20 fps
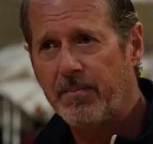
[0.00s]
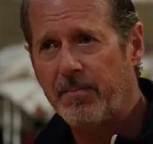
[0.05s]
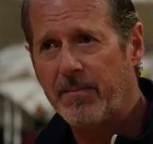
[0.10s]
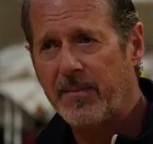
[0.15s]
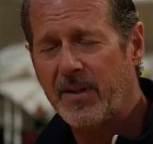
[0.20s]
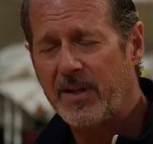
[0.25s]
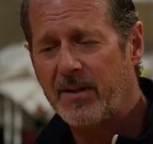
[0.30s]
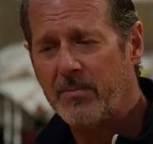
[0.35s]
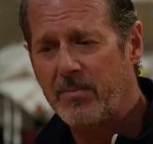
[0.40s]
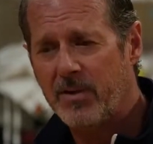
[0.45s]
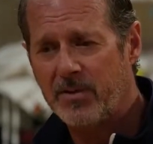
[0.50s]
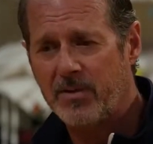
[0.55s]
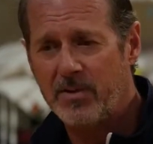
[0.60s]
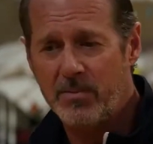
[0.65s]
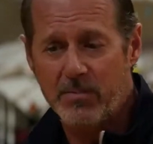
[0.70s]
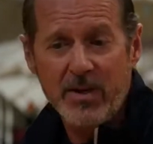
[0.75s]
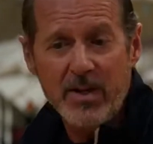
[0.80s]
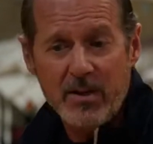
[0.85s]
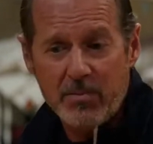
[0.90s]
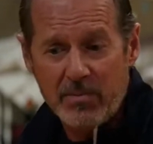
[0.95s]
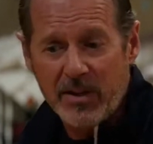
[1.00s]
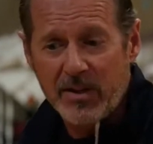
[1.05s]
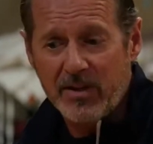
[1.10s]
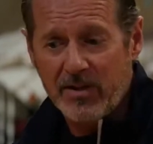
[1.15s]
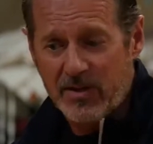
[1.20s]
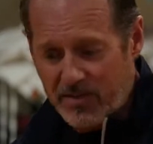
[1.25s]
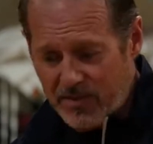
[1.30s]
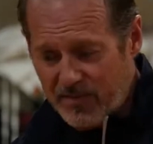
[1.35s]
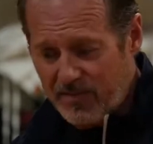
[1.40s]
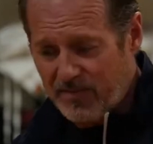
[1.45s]
to me, it
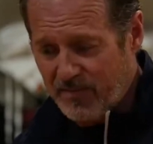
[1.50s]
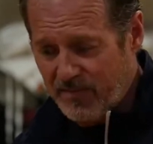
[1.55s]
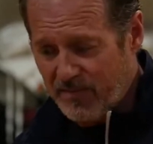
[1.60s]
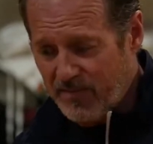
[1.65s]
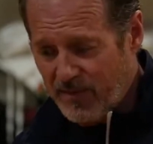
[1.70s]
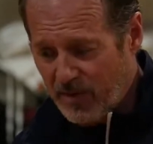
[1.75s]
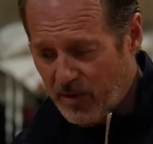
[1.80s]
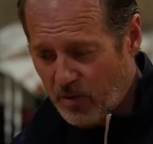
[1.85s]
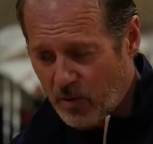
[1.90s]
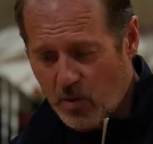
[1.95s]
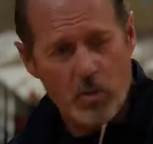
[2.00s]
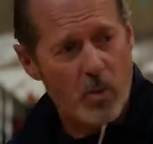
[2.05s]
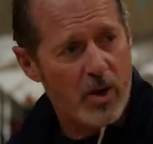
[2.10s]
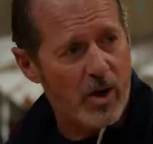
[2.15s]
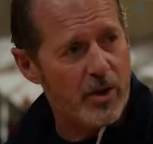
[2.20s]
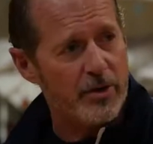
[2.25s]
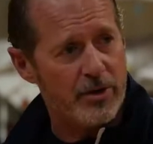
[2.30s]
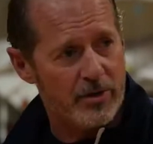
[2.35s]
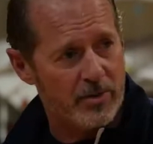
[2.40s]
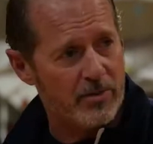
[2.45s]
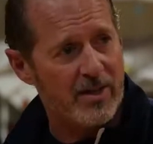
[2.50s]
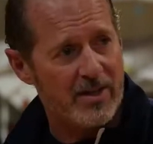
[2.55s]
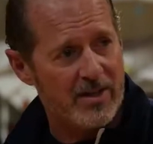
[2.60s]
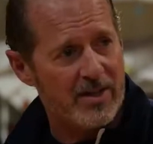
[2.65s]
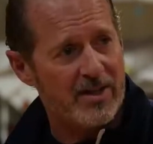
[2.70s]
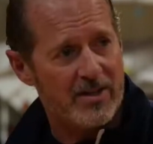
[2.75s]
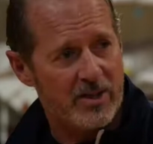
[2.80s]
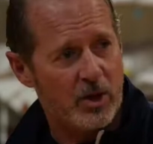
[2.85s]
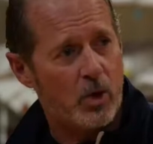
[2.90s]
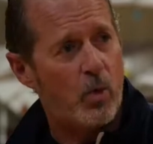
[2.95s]
means, who are you?
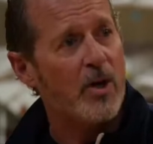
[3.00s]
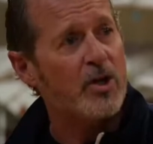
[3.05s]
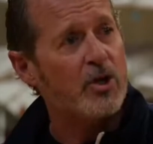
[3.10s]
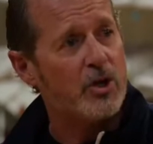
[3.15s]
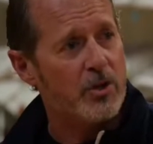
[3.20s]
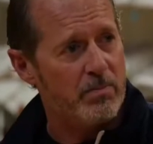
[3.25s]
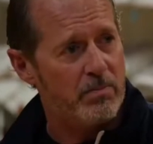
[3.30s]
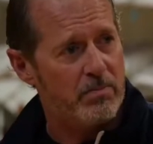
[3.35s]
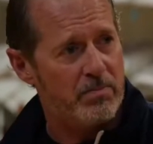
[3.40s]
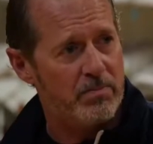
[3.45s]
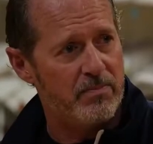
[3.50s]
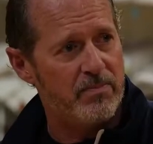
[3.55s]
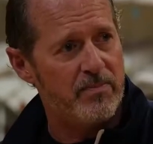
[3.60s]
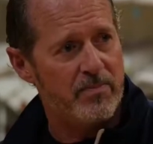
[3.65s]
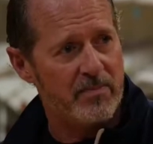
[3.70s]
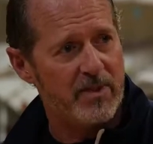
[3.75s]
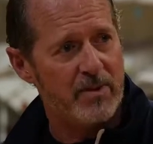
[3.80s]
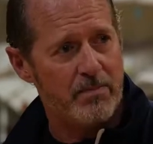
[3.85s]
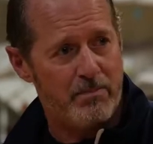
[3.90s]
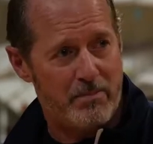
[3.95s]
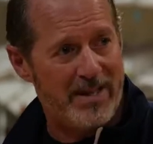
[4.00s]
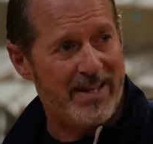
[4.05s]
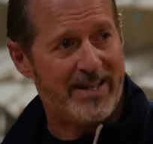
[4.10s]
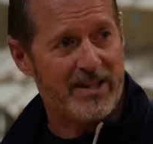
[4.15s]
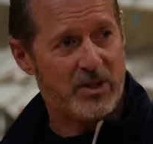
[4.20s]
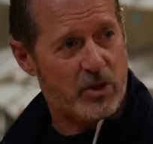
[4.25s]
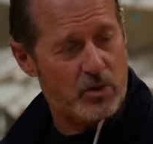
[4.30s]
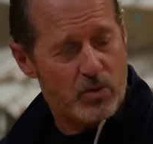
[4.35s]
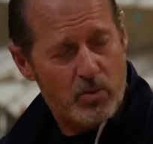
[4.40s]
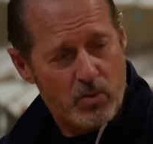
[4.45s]
The question
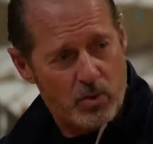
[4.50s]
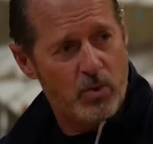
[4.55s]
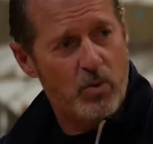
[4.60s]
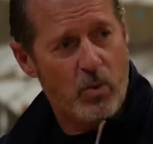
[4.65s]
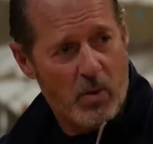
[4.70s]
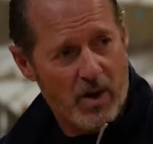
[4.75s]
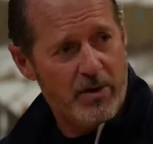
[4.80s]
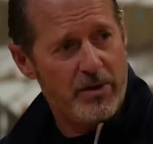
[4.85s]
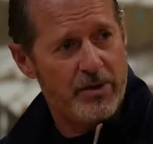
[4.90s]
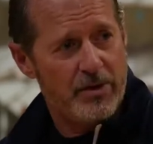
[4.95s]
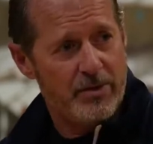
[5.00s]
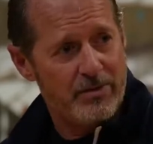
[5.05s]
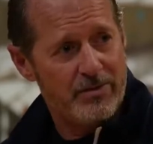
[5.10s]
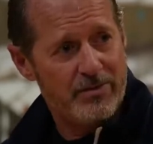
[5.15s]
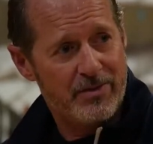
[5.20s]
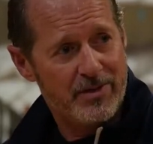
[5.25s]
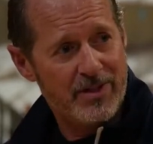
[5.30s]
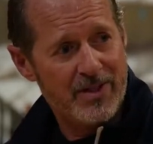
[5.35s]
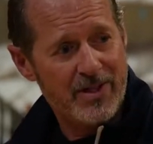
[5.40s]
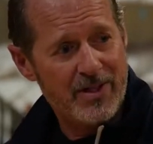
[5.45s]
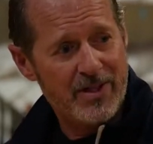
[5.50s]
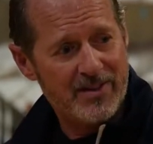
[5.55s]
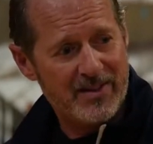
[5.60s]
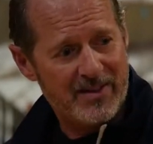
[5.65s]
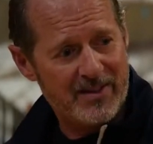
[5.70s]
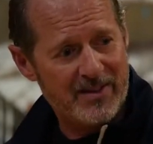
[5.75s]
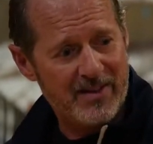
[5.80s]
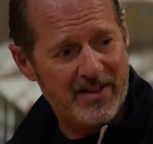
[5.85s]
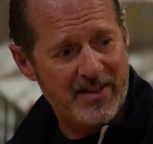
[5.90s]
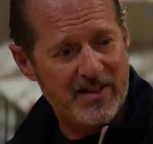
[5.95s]
begs, who are you?
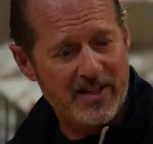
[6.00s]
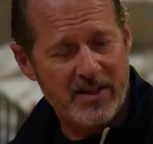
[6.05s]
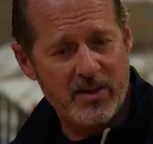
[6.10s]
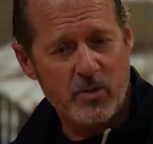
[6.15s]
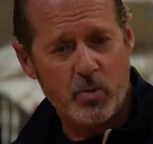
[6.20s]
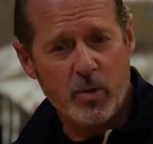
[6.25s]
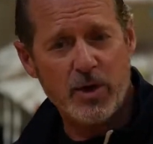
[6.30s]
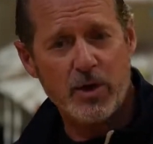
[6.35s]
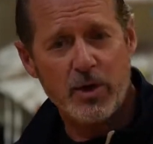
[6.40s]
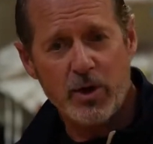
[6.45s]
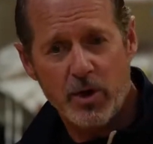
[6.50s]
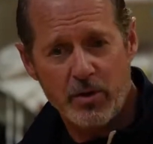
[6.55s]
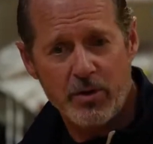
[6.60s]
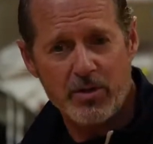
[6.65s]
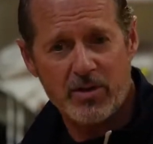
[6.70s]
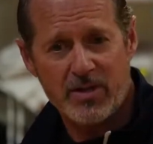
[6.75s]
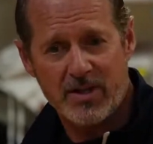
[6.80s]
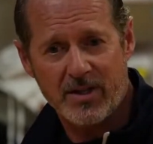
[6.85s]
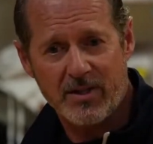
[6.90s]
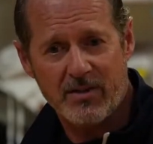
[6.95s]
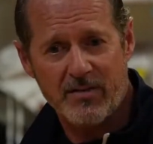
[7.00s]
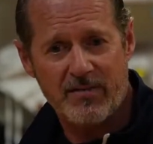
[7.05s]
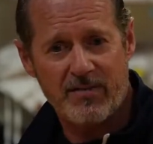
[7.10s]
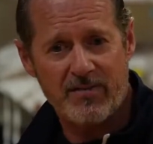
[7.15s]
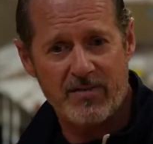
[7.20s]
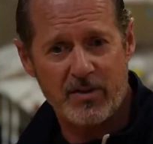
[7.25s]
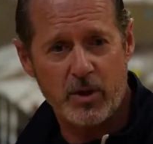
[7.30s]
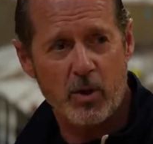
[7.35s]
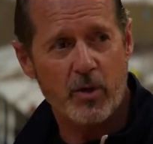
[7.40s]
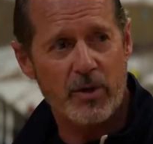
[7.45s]
And when you know yourself,
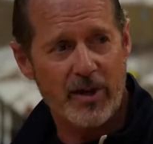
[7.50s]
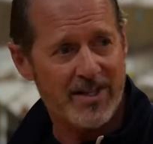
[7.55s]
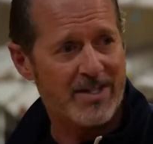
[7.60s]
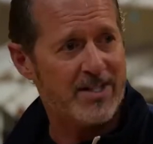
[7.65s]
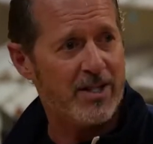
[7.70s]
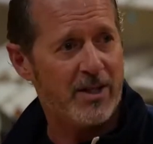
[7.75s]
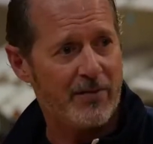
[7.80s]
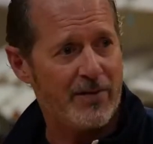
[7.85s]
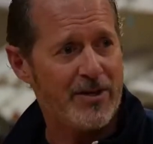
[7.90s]
know thyself, as